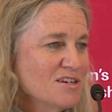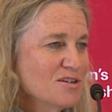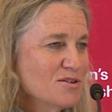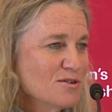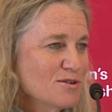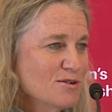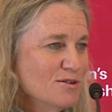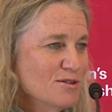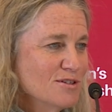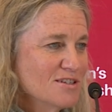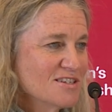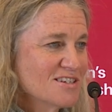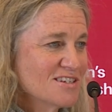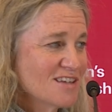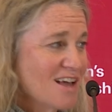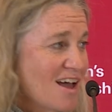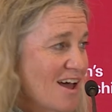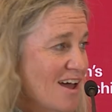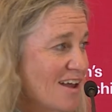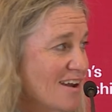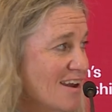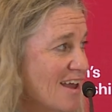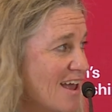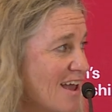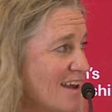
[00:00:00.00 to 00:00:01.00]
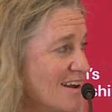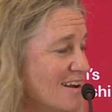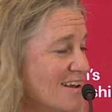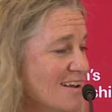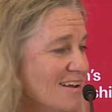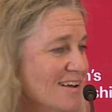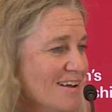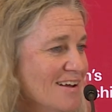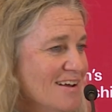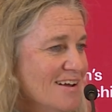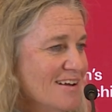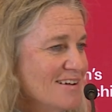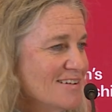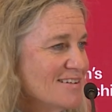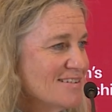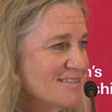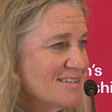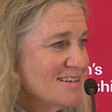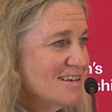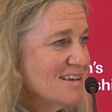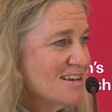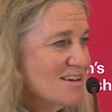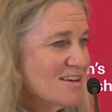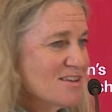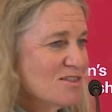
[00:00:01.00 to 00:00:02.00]
year old son, and
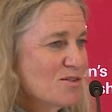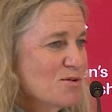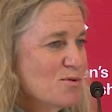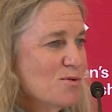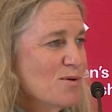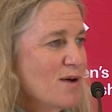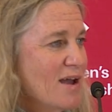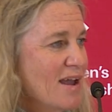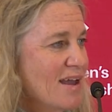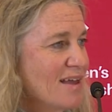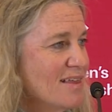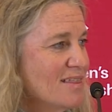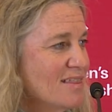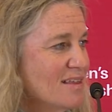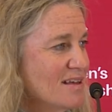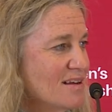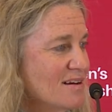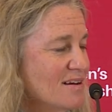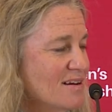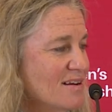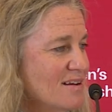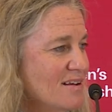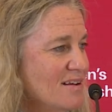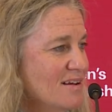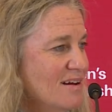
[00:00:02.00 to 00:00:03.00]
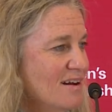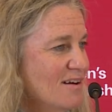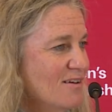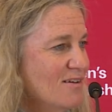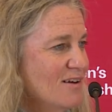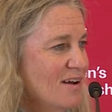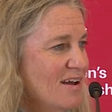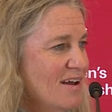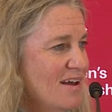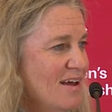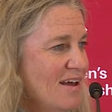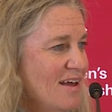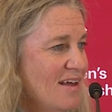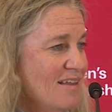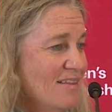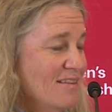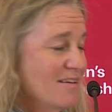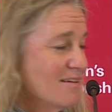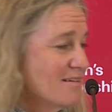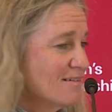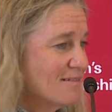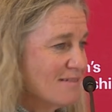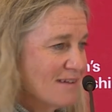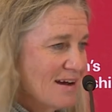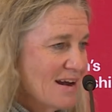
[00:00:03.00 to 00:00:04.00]
seeing the way that you know, and
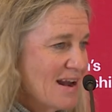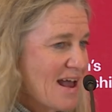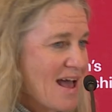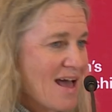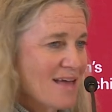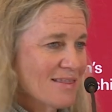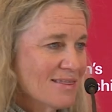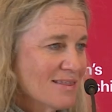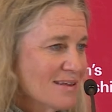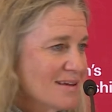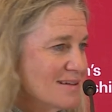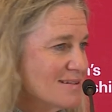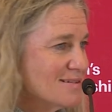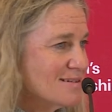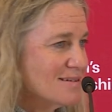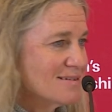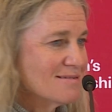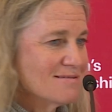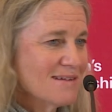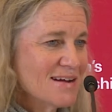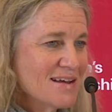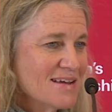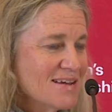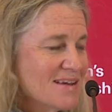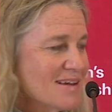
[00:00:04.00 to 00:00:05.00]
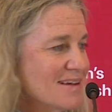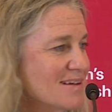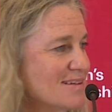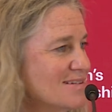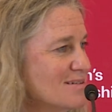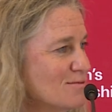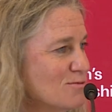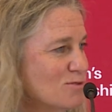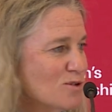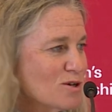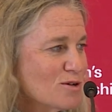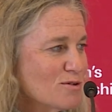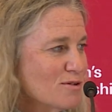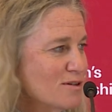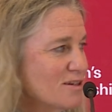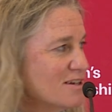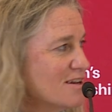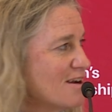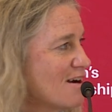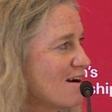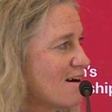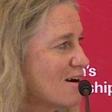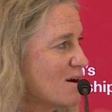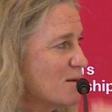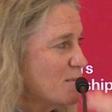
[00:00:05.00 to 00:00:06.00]
they're great athletes and great kids and work really
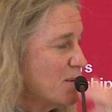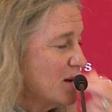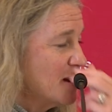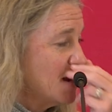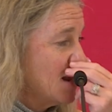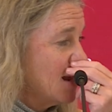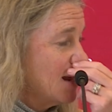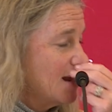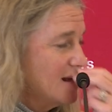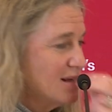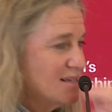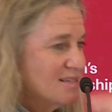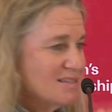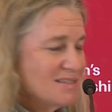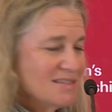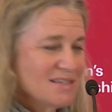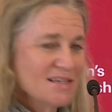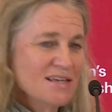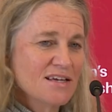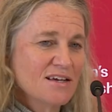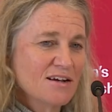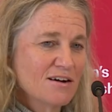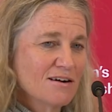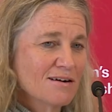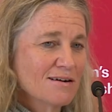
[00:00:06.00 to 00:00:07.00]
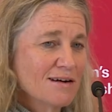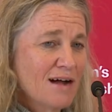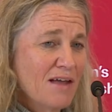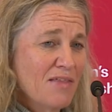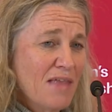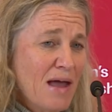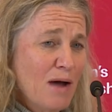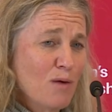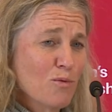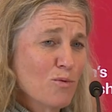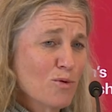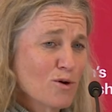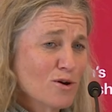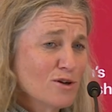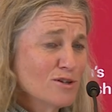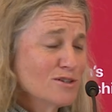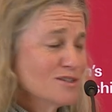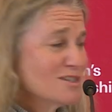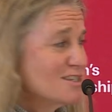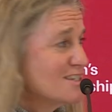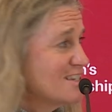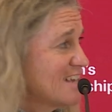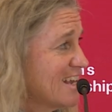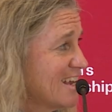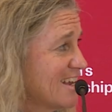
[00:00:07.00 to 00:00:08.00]
hard, but seeing her on that world
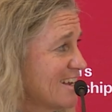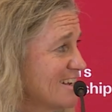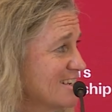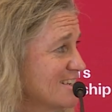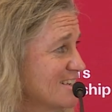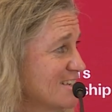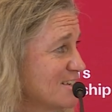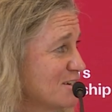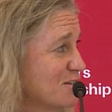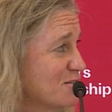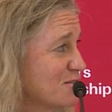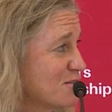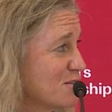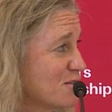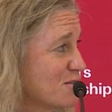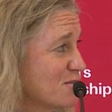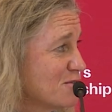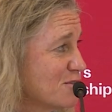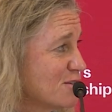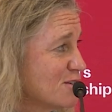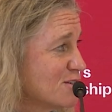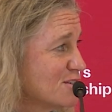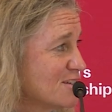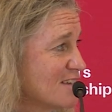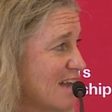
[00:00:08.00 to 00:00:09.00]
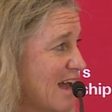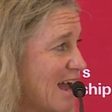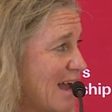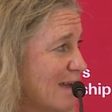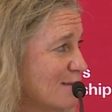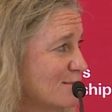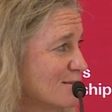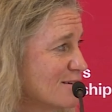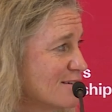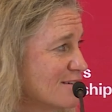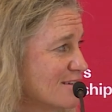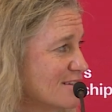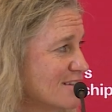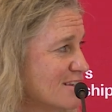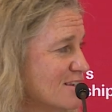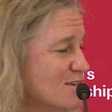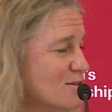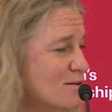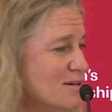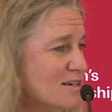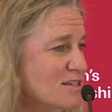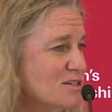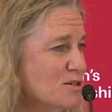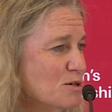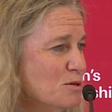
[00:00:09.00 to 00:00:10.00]
stage, you know, for the first time during the
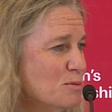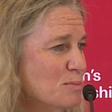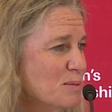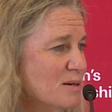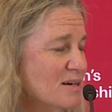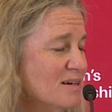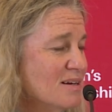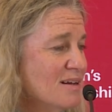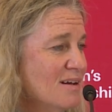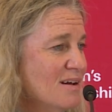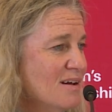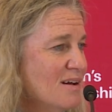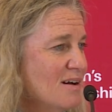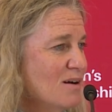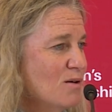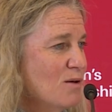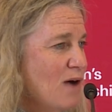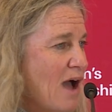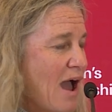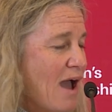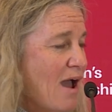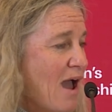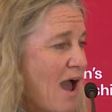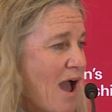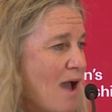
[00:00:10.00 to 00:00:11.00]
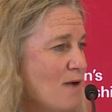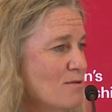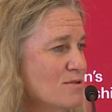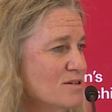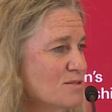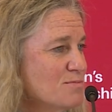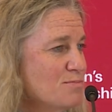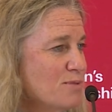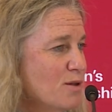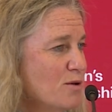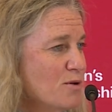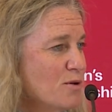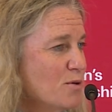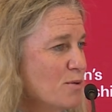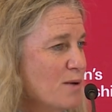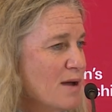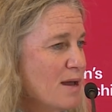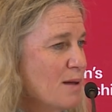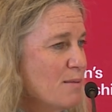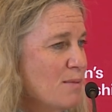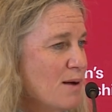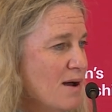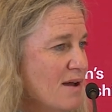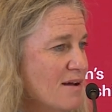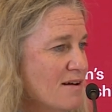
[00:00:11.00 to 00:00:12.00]
U.S. Open, I, I, was blown away
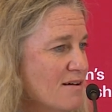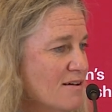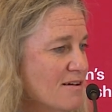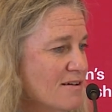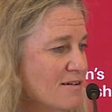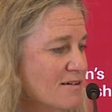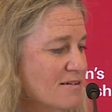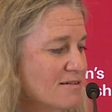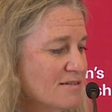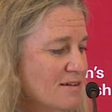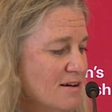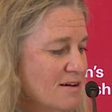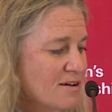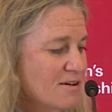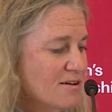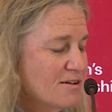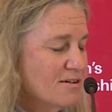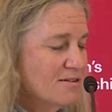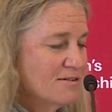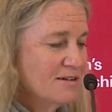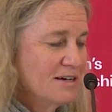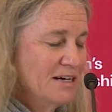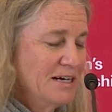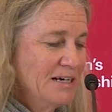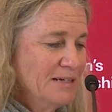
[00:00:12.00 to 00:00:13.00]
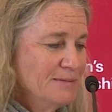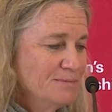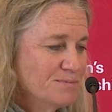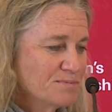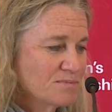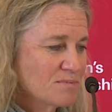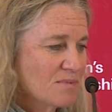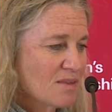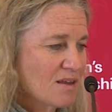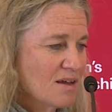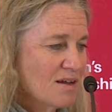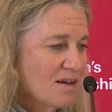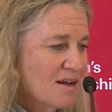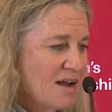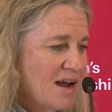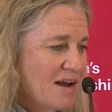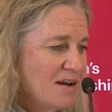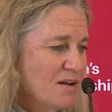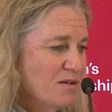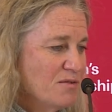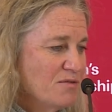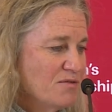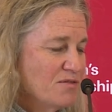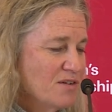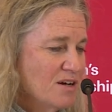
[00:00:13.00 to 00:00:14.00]
by her her um, kind
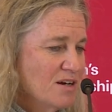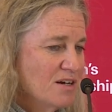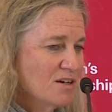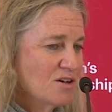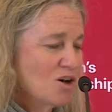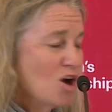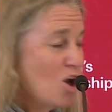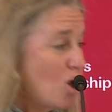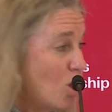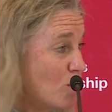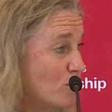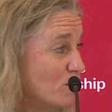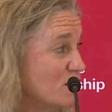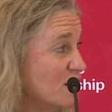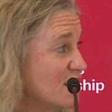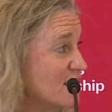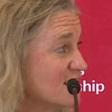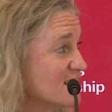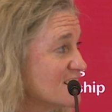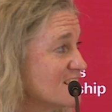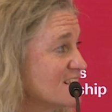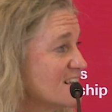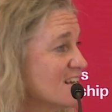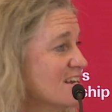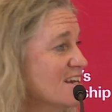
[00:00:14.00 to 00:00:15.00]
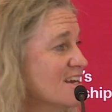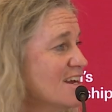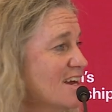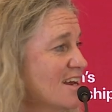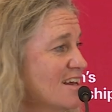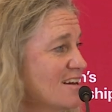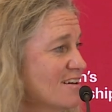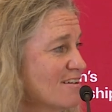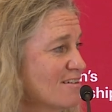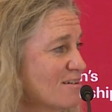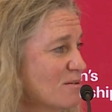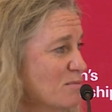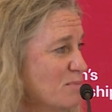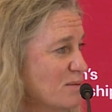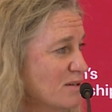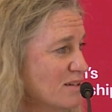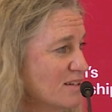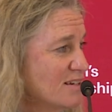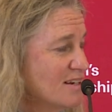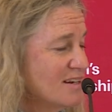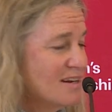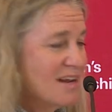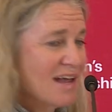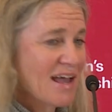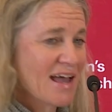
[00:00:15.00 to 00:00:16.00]
of uh, calmness and her
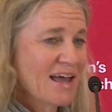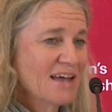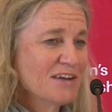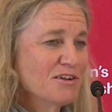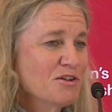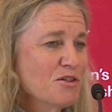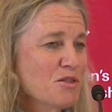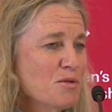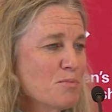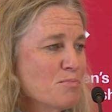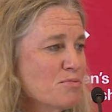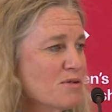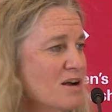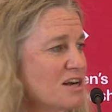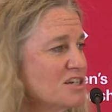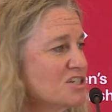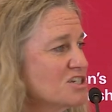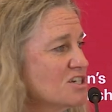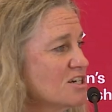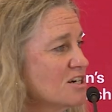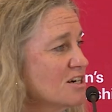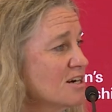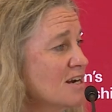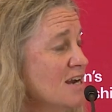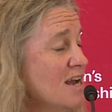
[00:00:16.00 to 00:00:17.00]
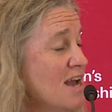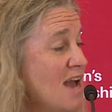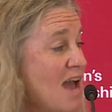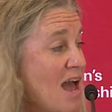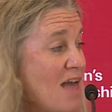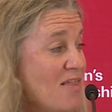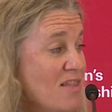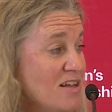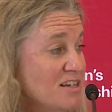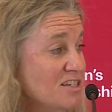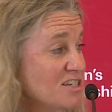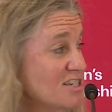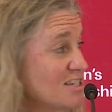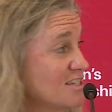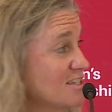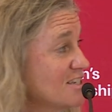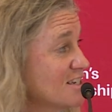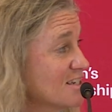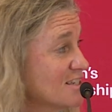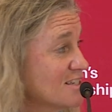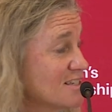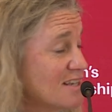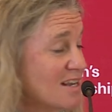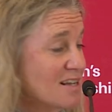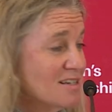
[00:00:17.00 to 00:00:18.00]
ability to handle the pressure. And then she
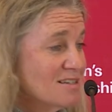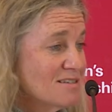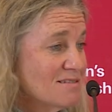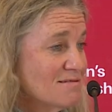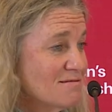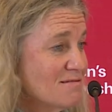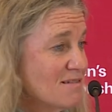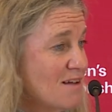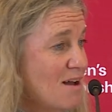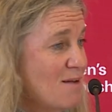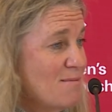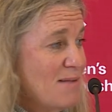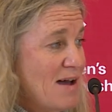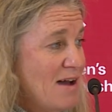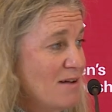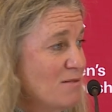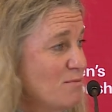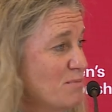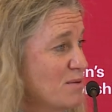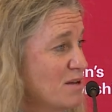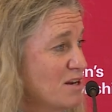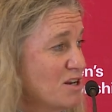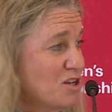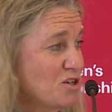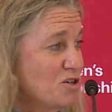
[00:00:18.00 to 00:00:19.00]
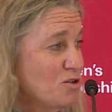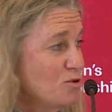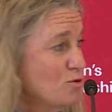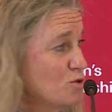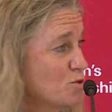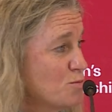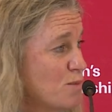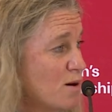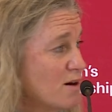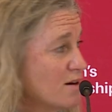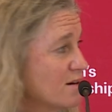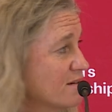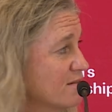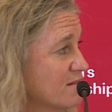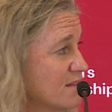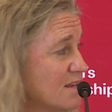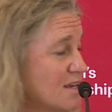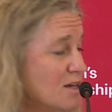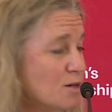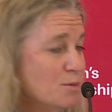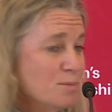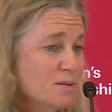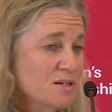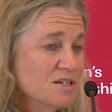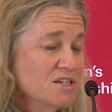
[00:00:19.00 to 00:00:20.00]
just has come out and been a huge part of the
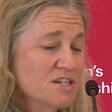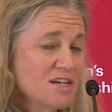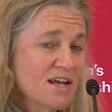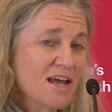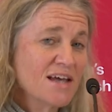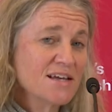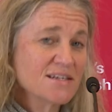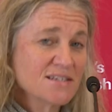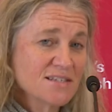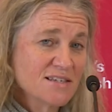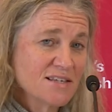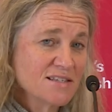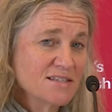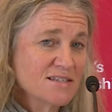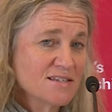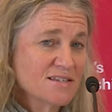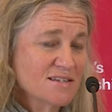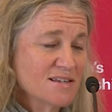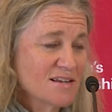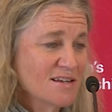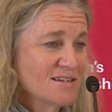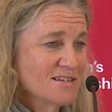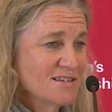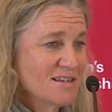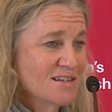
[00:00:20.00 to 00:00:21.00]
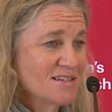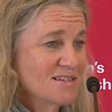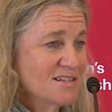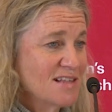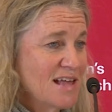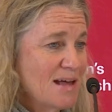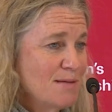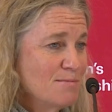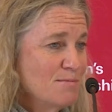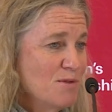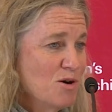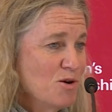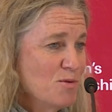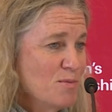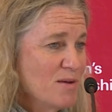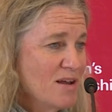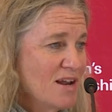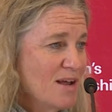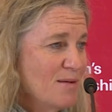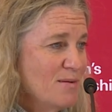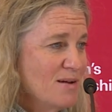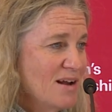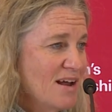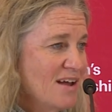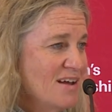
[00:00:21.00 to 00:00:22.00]
LPGA since since that moment.
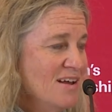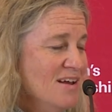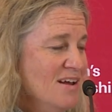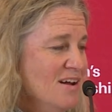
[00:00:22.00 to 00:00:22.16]
I mean, I,